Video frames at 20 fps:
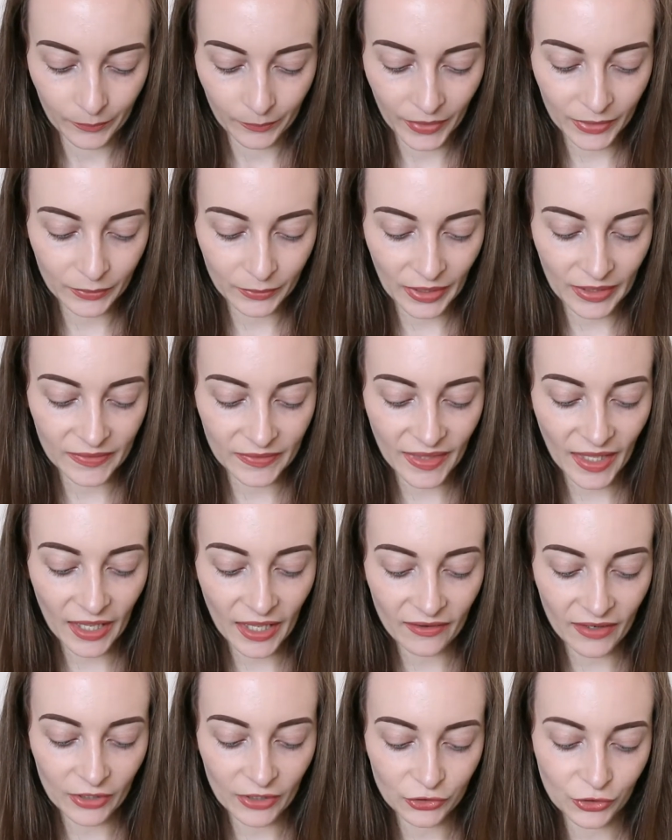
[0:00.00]
But anyway,
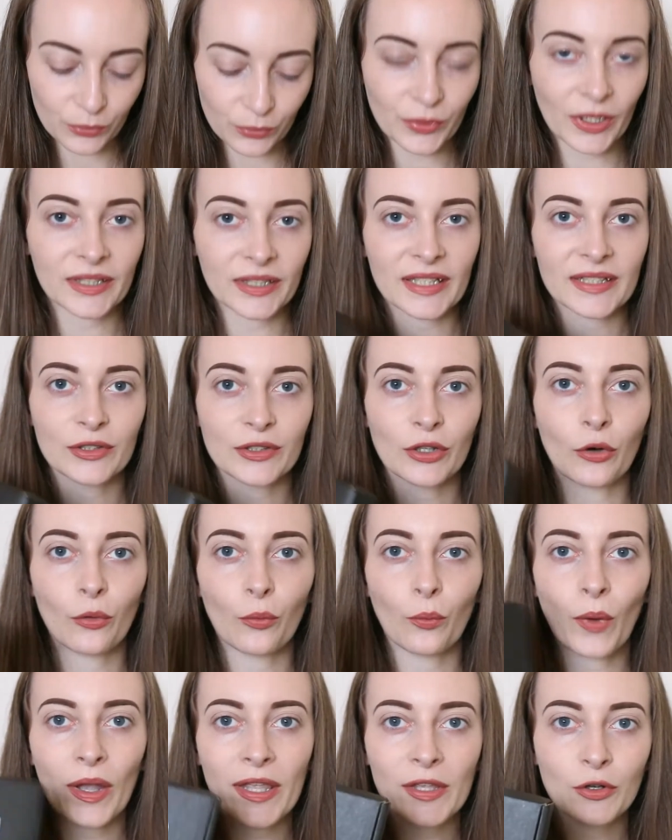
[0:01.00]
their actual brand is
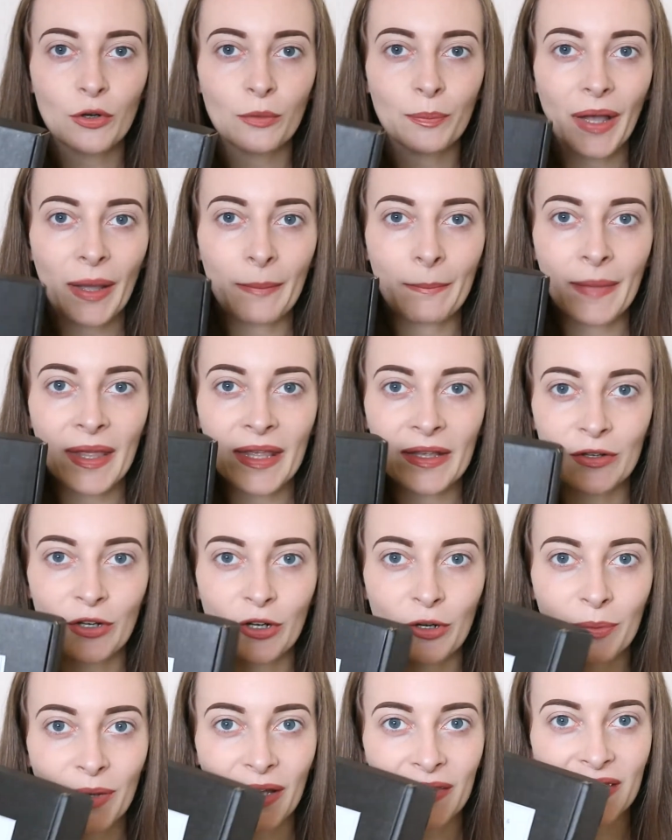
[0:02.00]
called Wakeup
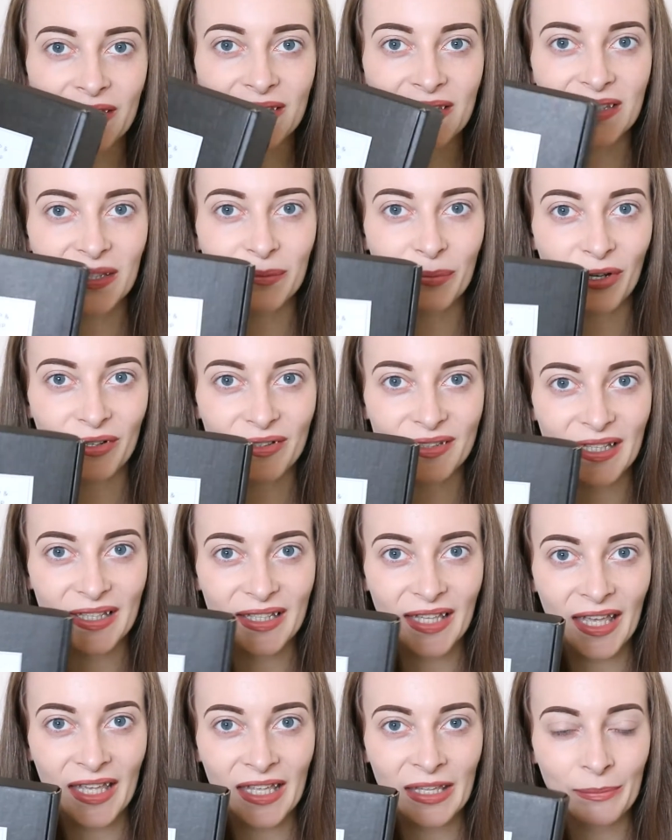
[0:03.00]
Makeup, and this is the box it
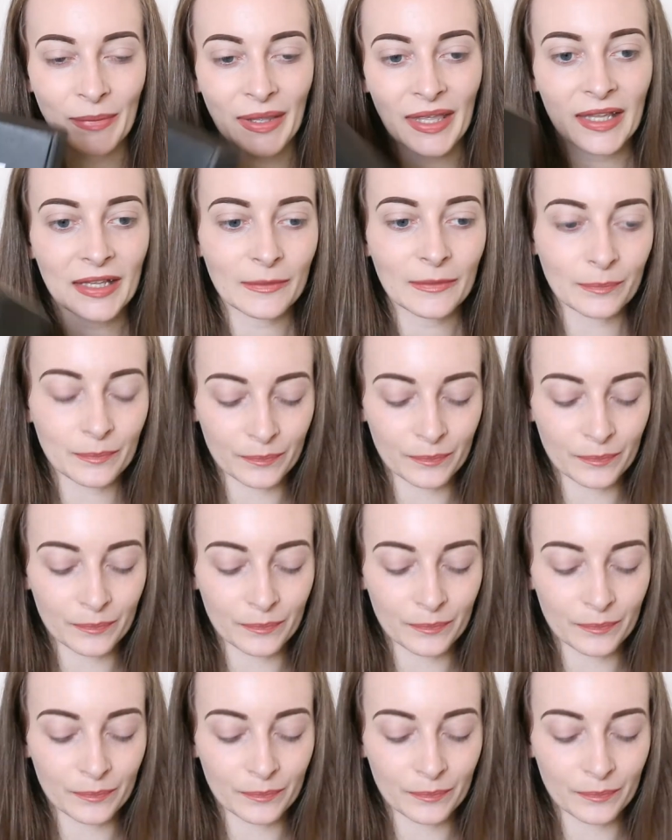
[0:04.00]
came in.